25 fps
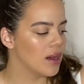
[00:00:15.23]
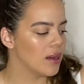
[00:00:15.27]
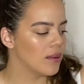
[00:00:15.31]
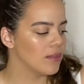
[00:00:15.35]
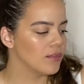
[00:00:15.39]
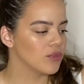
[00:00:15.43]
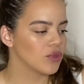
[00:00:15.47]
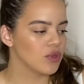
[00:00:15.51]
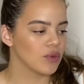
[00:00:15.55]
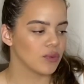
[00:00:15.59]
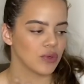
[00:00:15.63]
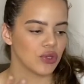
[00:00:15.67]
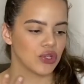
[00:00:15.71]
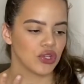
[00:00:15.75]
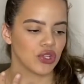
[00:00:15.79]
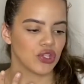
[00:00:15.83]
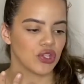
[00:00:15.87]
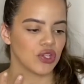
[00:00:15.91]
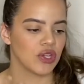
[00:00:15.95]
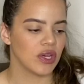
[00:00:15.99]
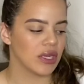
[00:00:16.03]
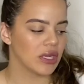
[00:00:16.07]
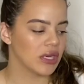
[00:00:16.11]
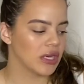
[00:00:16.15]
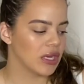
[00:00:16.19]
So we're just
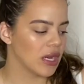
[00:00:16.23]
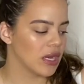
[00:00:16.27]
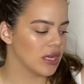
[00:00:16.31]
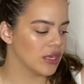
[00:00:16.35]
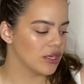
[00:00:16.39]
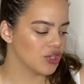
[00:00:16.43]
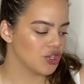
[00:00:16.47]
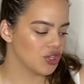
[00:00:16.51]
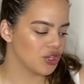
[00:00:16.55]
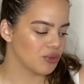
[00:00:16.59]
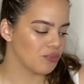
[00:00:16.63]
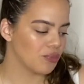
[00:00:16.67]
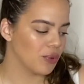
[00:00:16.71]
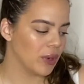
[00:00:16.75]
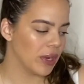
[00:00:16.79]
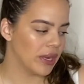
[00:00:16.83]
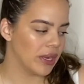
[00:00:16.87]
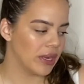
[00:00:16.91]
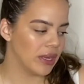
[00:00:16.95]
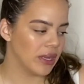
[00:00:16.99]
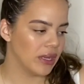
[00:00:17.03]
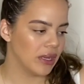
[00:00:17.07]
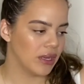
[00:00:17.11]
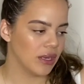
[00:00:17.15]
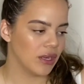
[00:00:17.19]
gonna kind of jump right
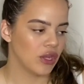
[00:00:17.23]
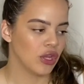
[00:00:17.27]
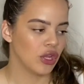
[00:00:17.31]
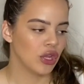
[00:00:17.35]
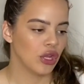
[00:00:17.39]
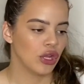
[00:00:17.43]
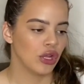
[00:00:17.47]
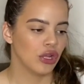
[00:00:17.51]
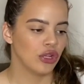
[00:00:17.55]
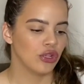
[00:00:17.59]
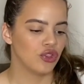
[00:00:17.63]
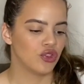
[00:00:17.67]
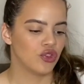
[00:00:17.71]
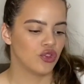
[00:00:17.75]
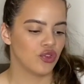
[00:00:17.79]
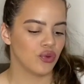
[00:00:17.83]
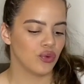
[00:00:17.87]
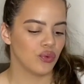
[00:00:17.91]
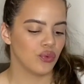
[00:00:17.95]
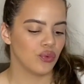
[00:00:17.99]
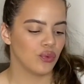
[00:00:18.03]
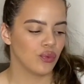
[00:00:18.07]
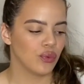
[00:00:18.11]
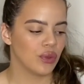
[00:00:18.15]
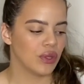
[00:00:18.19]
in
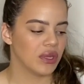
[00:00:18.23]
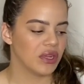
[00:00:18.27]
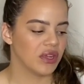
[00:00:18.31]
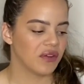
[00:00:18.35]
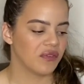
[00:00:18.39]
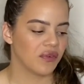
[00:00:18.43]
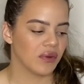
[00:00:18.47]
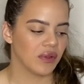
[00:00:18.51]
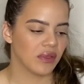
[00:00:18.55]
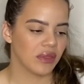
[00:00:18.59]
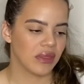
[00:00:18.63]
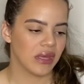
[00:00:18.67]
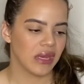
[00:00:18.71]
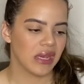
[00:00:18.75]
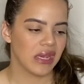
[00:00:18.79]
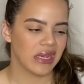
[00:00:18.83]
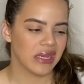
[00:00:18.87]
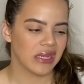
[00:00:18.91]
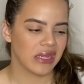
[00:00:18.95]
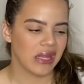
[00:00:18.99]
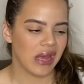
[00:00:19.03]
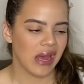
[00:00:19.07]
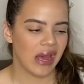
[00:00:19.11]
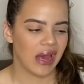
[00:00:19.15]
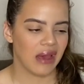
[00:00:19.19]
to the different
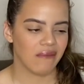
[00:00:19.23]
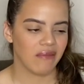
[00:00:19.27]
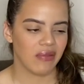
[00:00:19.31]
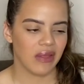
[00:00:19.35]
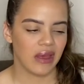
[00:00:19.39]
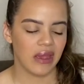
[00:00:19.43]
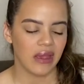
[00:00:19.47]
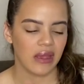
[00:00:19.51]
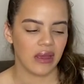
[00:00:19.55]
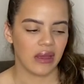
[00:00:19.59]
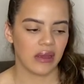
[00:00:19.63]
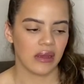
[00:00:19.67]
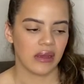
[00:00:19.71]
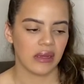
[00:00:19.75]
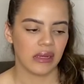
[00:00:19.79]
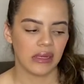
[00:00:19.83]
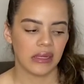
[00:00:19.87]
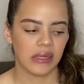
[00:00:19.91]
things. I have like